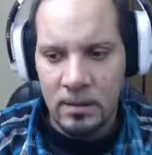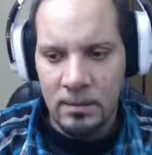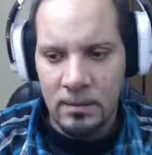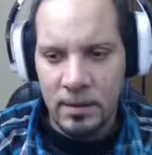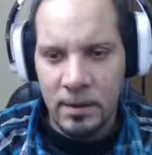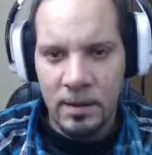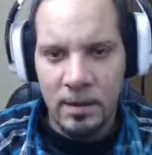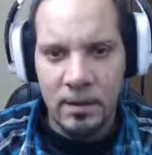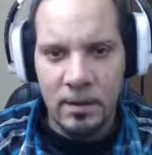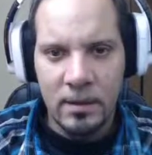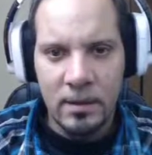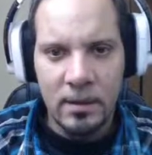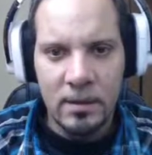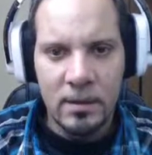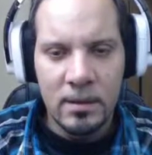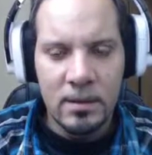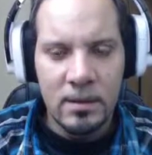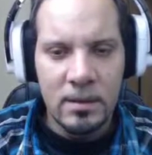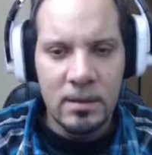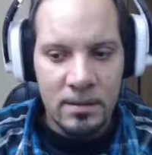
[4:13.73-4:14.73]
There it
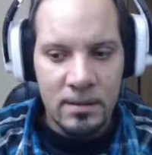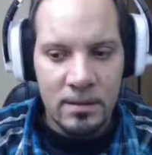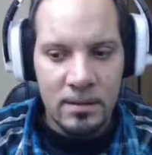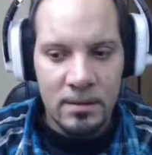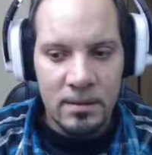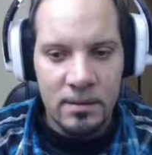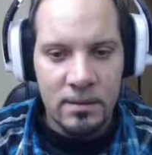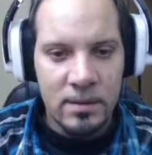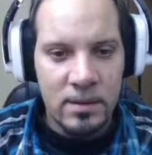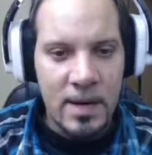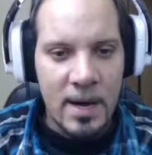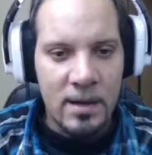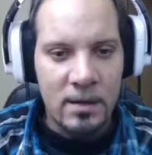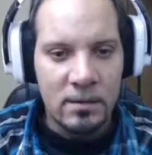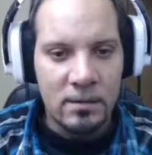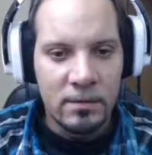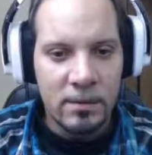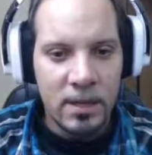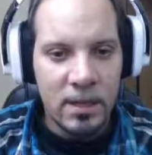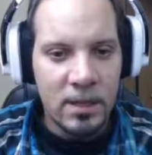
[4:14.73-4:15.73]
is.
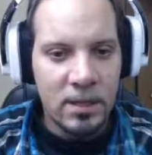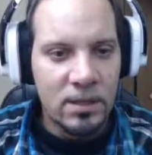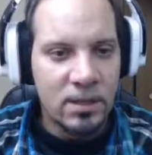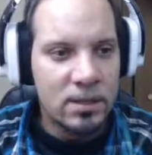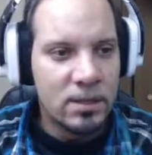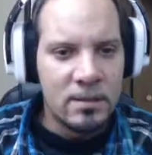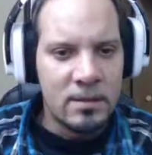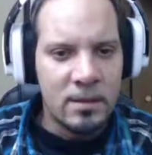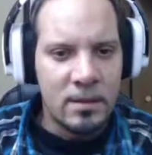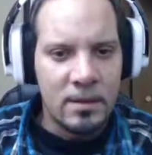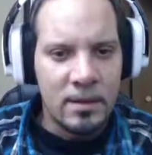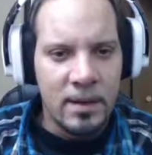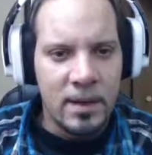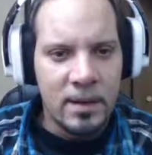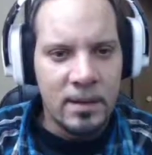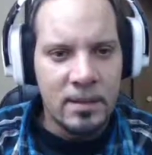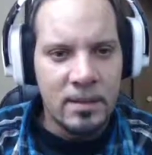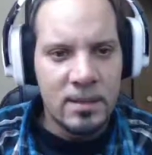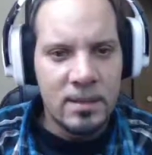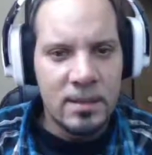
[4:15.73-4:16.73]
Tattered Ridge is our
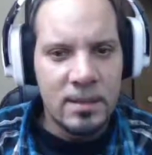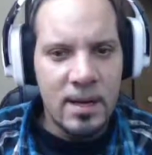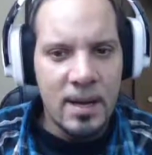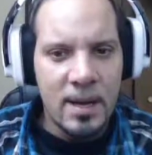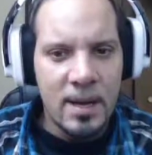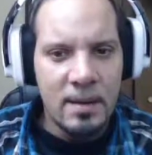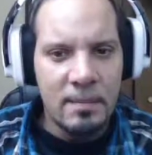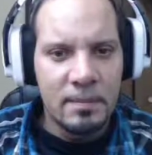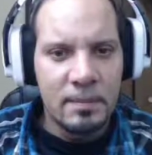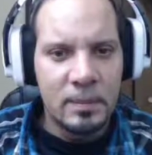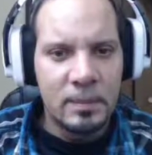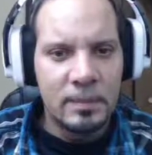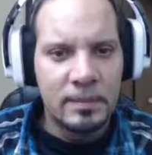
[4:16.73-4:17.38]
next stop.